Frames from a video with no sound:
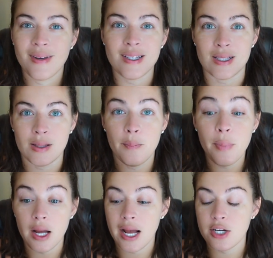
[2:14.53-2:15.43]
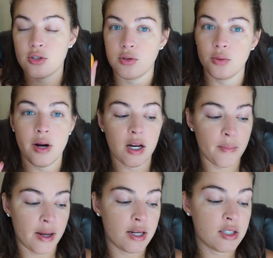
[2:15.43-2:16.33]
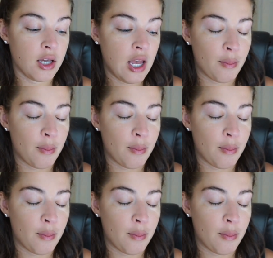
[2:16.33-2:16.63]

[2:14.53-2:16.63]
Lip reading: It doesn't, but I do recommend